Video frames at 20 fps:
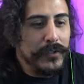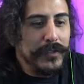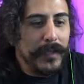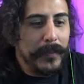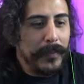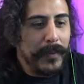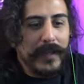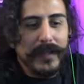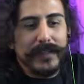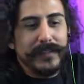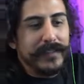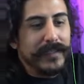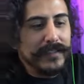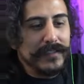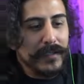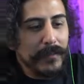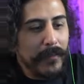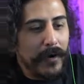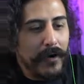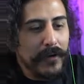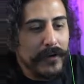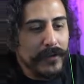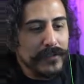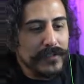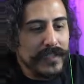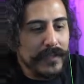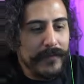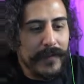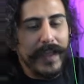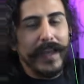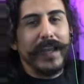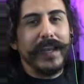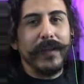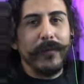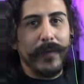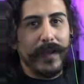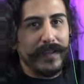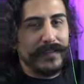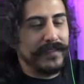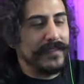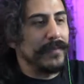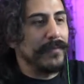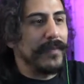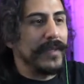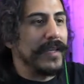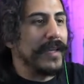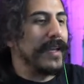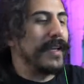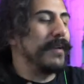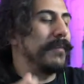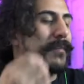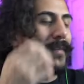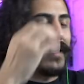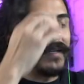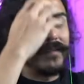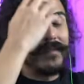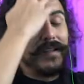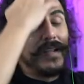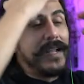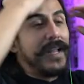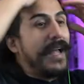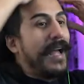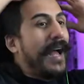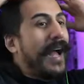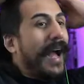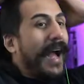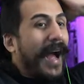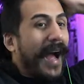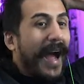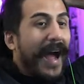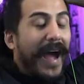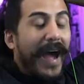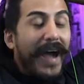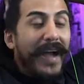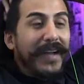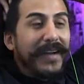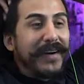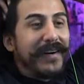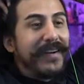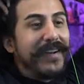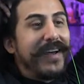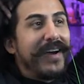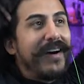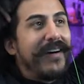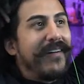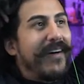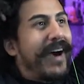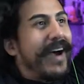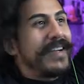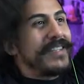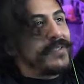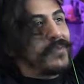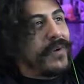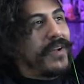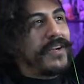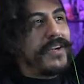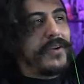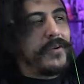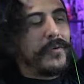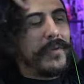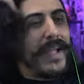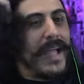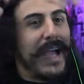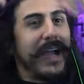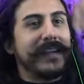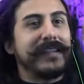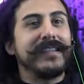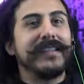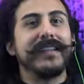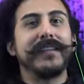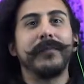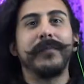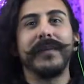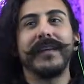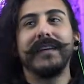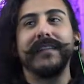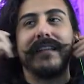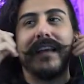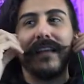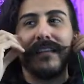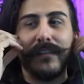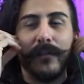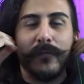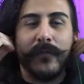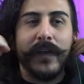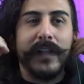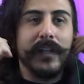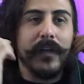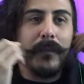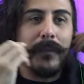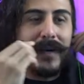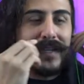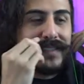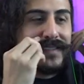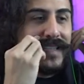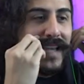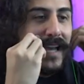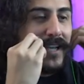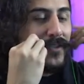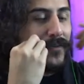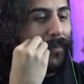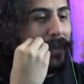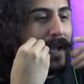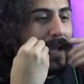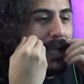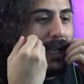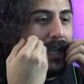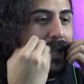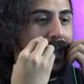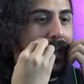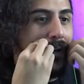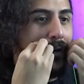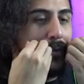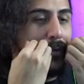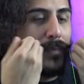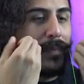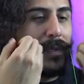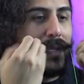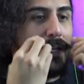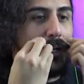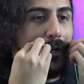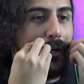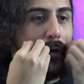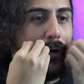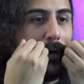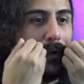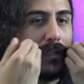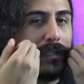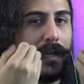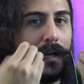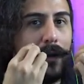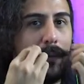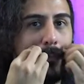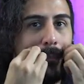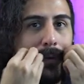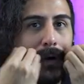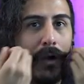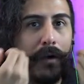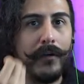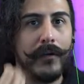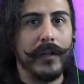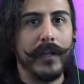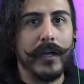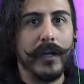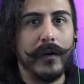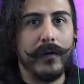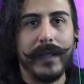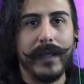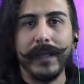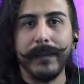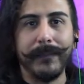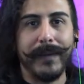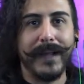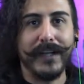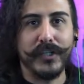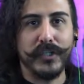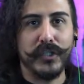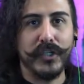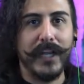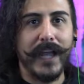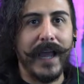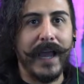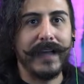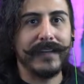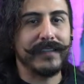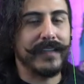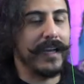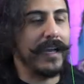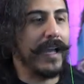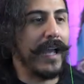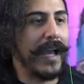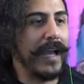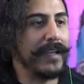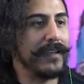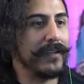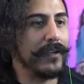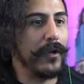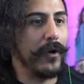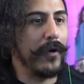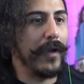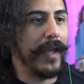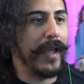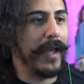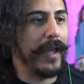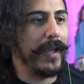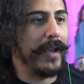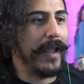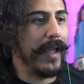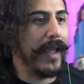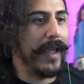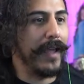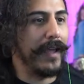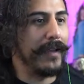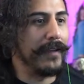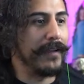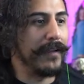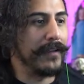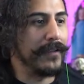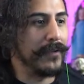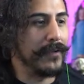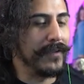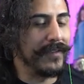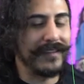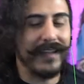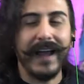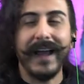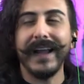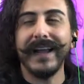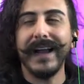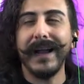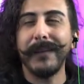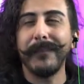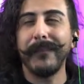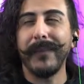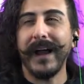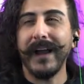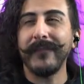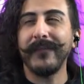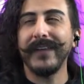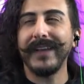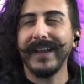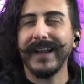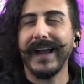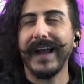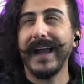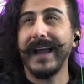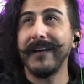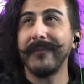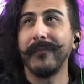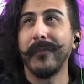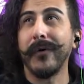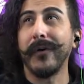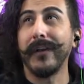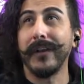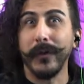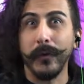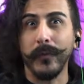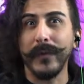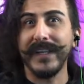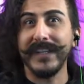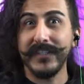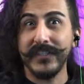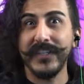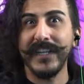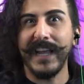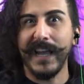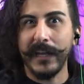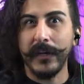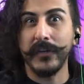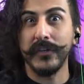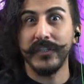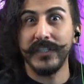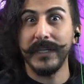that probably does the Mario stuff anyways to be it. But I don't know. I just wanted to react to this because as a fellow mustache man and always being called a Mario in my chat, I had to go ahead and do this. I feel like I have more Luigi energy